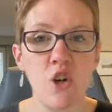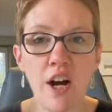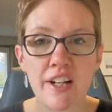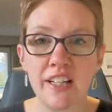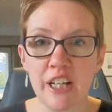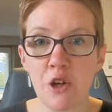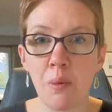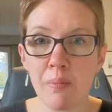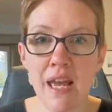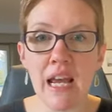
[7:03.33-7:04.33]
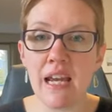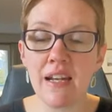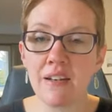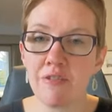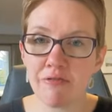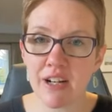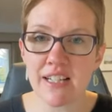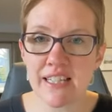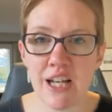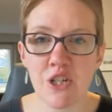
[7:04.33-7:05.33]
not in like your main
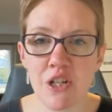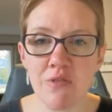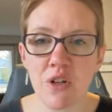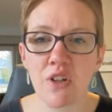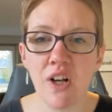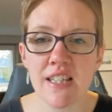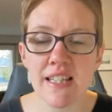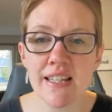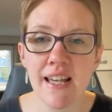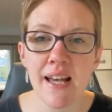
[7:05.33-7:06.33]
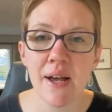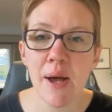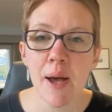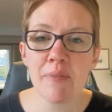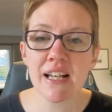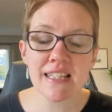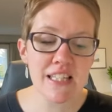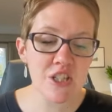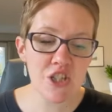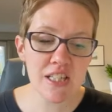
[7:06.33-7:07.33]
front section of your closet, because
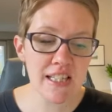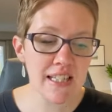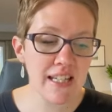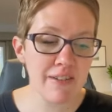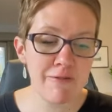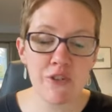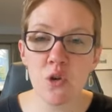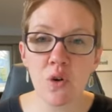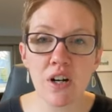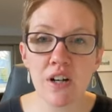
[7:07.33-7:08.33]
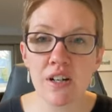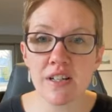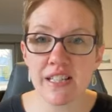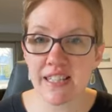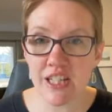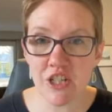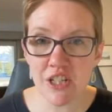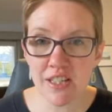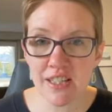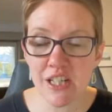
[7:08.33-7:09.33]
it's just fewer
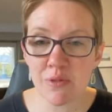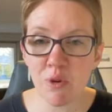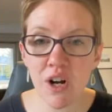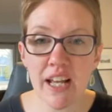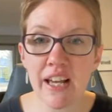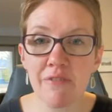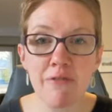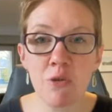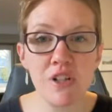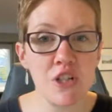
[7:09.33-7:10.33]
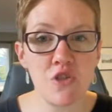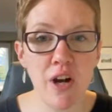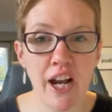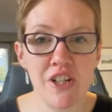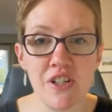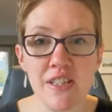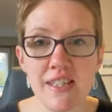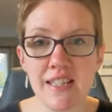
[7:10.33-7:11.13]
decisions each morning and fewer distractions.